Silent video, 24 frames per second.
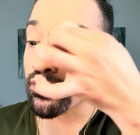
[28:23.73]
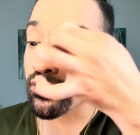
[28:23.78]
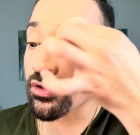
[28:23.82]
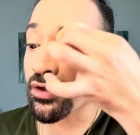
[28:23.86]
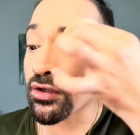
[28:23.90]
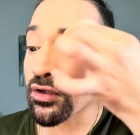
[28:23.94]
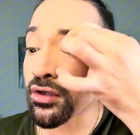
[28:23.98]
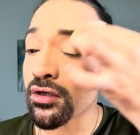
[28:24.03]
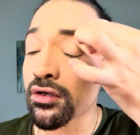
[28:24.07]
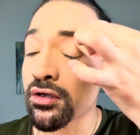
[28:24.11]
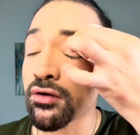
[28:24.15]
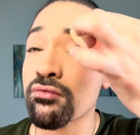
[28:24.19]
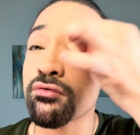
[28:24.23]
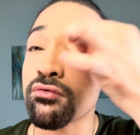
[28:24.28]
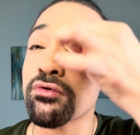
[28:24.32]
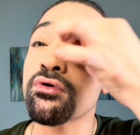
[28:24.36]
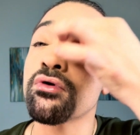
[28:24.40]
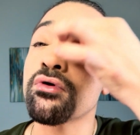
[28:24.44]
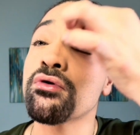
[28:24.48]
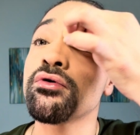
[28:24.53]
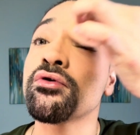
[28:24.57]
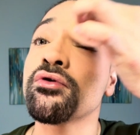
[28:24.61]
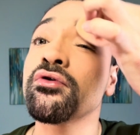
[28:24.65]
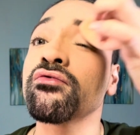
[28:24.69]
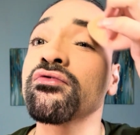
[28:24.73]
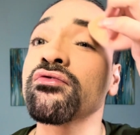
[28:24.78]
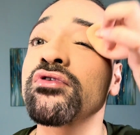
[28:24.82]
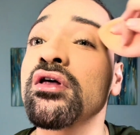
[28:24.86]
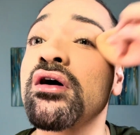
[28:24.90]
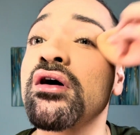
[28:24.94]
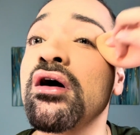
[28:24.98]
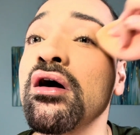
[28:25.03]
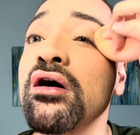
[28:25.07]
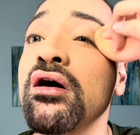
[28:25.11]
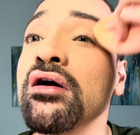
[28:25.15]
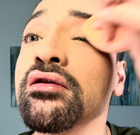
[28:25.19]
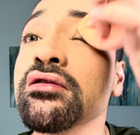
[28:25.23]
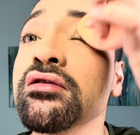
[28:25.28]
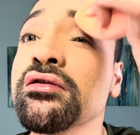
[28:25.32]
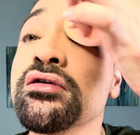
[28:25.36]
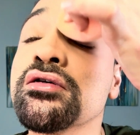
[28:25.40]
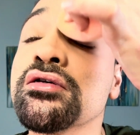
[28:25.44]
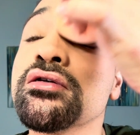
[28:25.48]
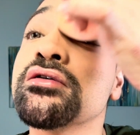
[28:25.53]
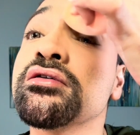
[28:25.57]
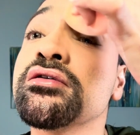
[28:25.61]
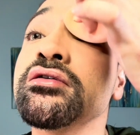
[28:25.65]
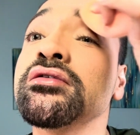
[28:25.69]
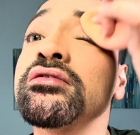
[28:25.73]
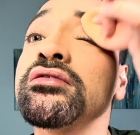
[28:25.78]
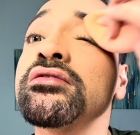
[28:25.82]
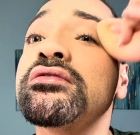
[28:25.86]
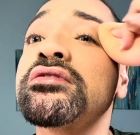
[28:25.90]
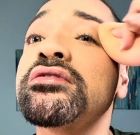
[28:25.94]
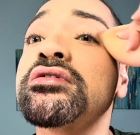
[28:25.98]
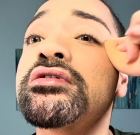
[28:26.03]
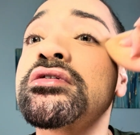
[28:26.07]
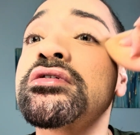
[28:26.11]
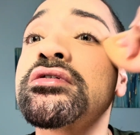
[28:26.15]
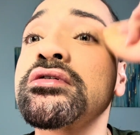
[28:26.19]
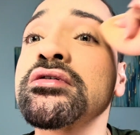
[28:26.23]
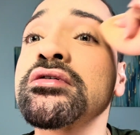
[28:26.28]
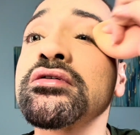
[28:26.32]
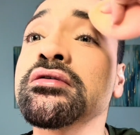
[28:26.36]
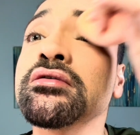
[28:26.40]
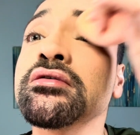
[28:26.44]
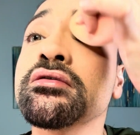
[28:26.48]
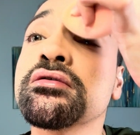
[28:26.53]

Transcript: Okay, we're going over the eyelids,